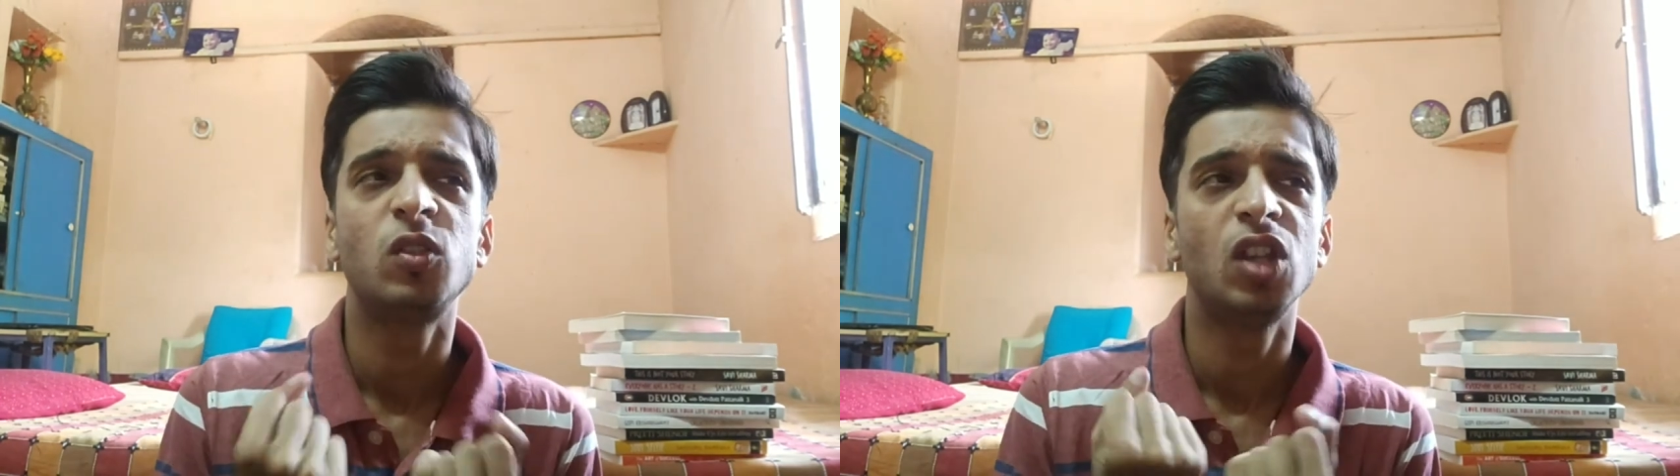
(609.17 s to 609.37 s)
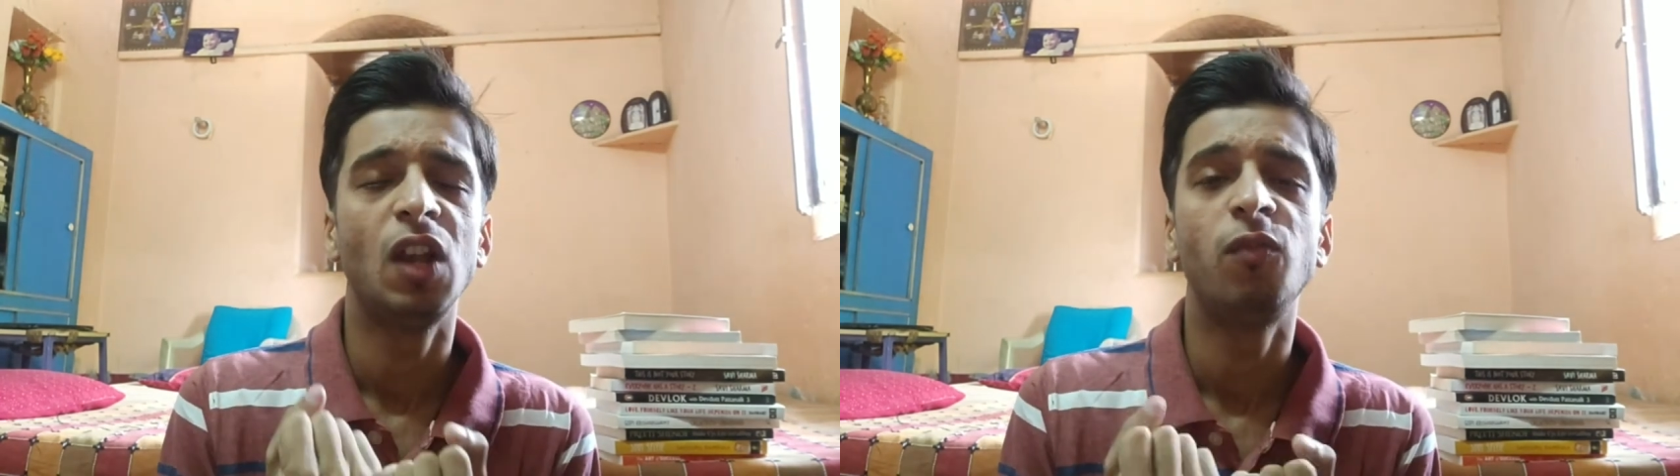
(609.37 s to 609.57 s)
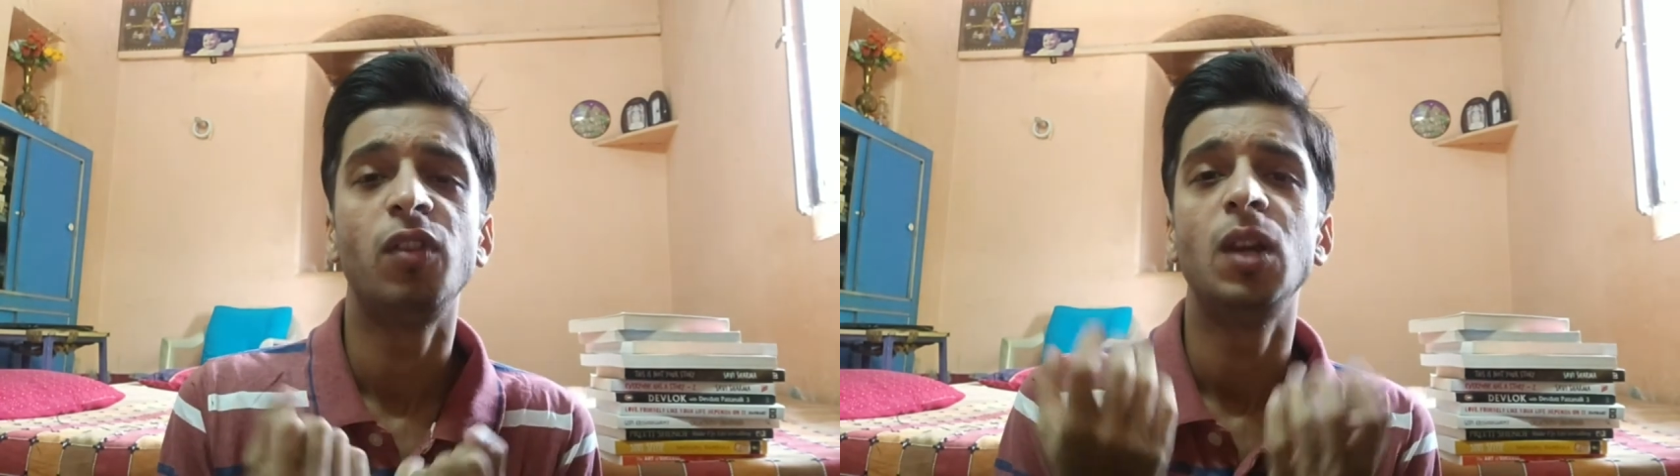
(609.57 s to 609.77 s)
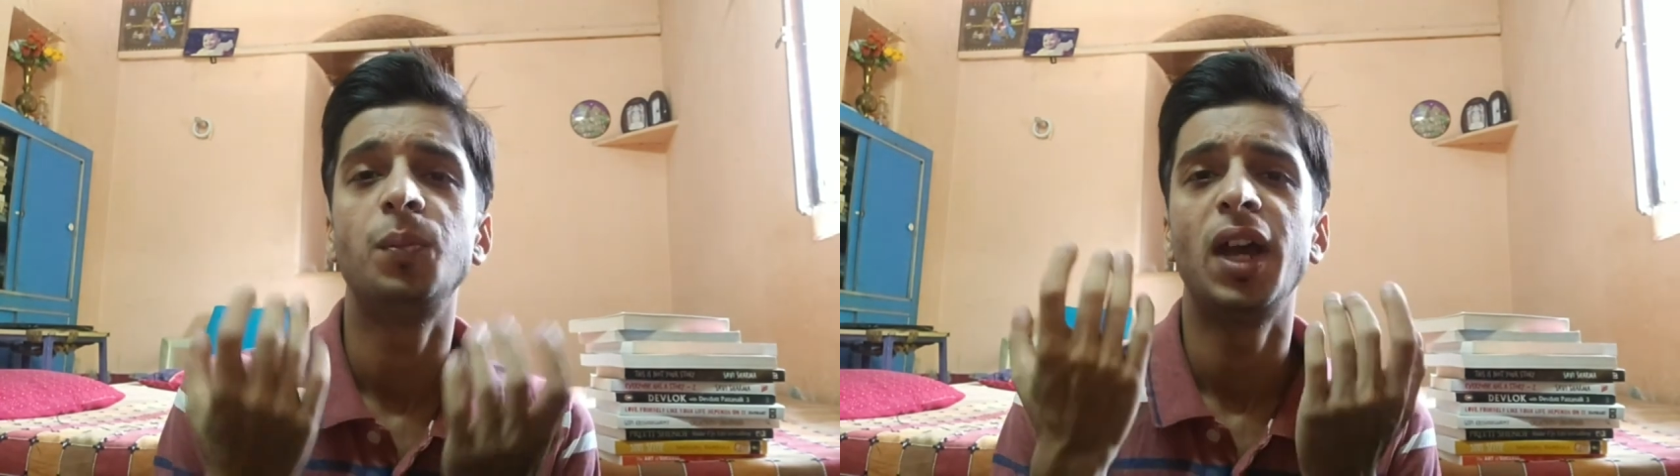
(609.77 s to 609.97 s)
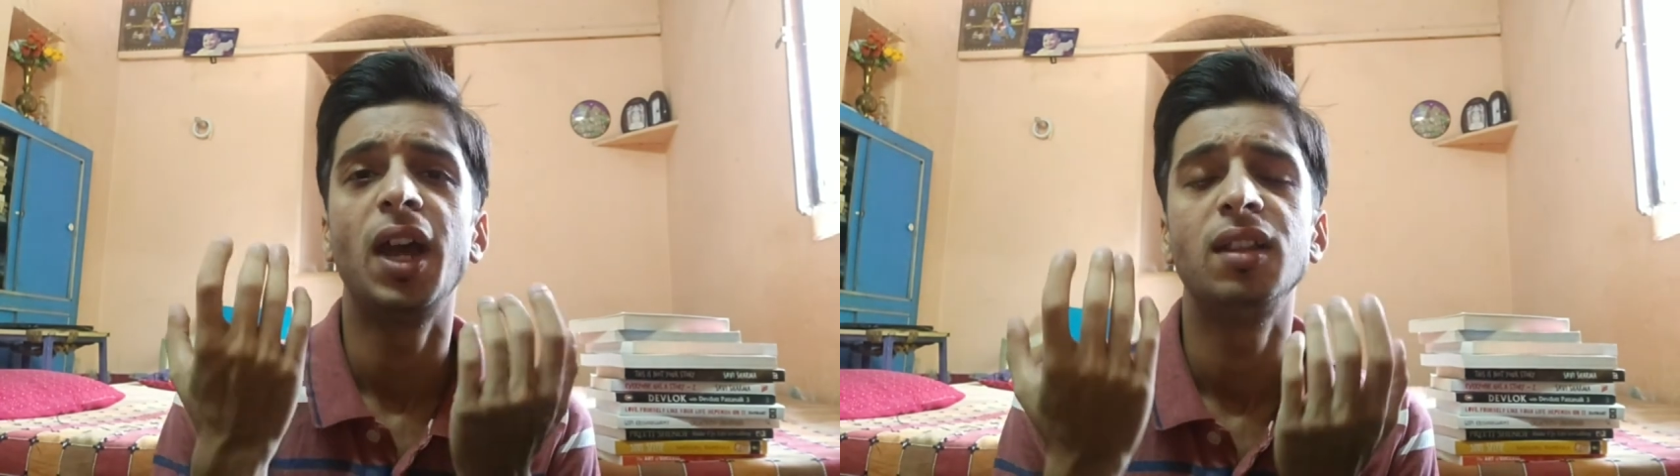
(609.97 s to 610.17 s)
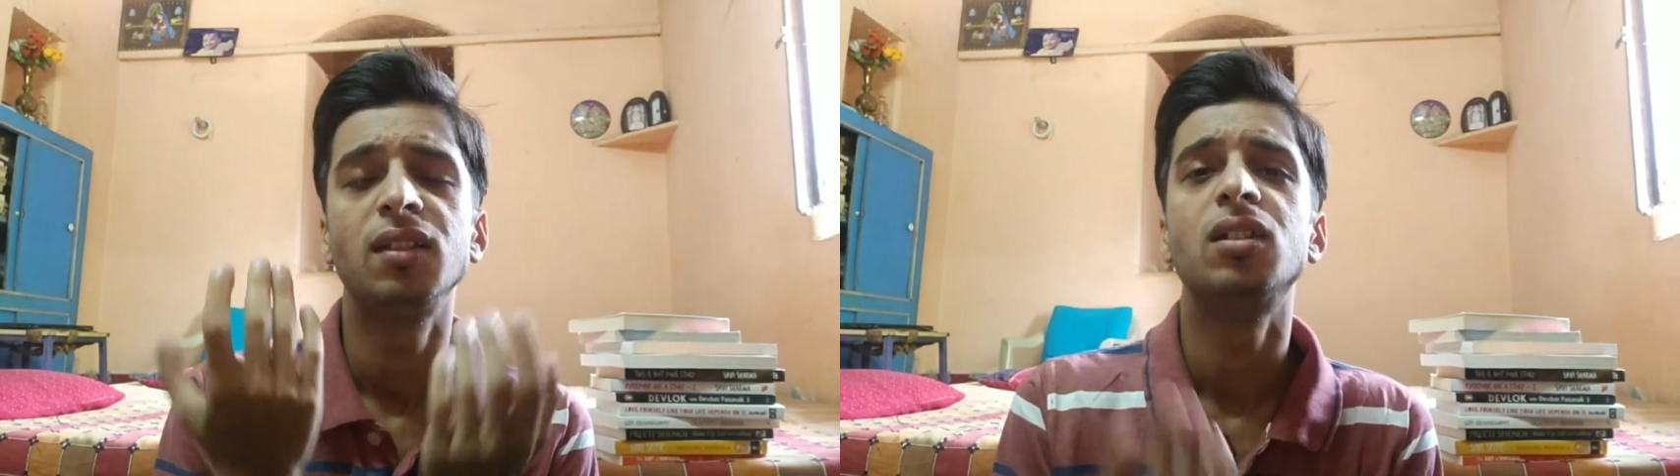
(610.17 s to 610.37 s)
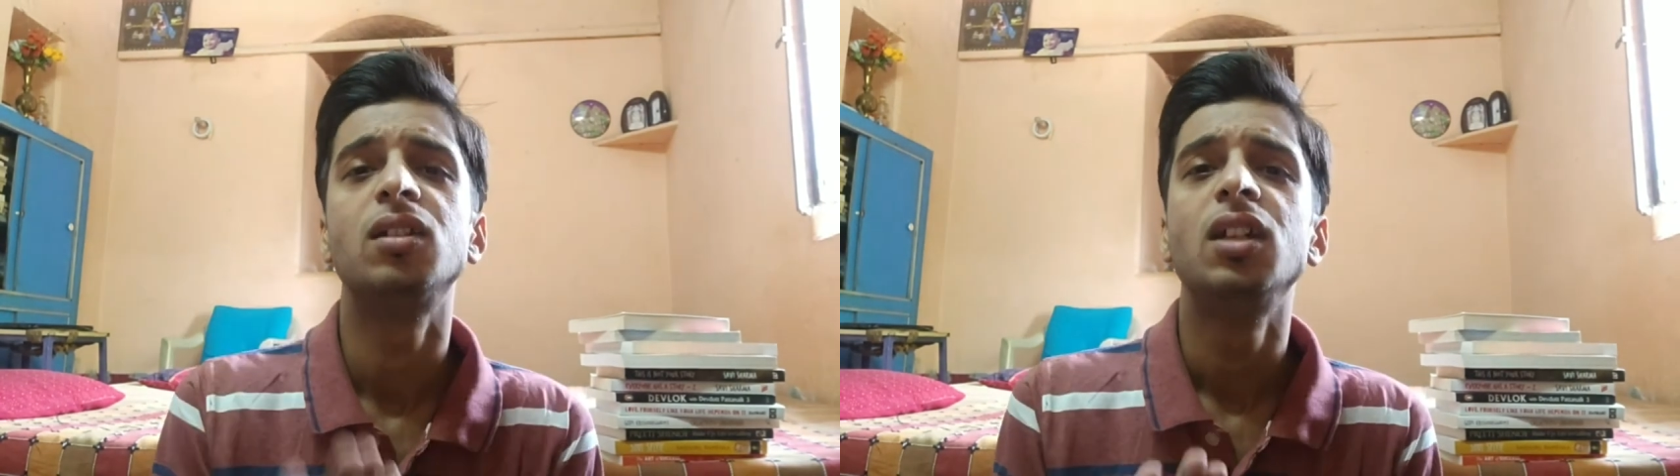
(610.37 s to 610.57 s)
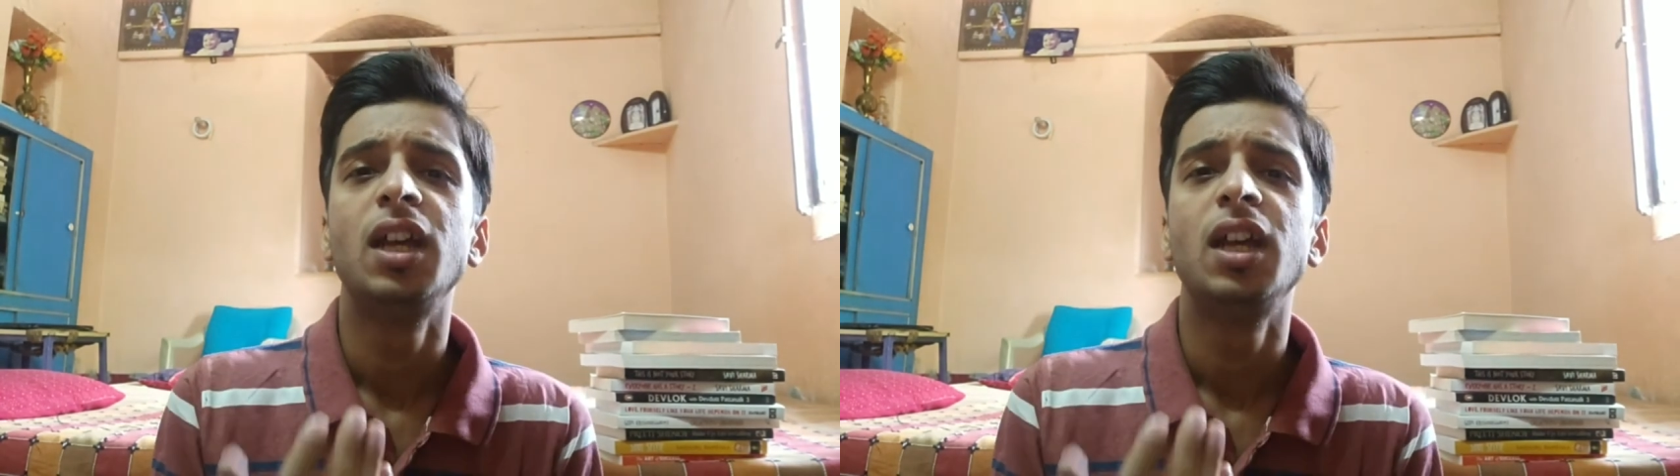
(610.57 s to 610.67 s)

self-help and the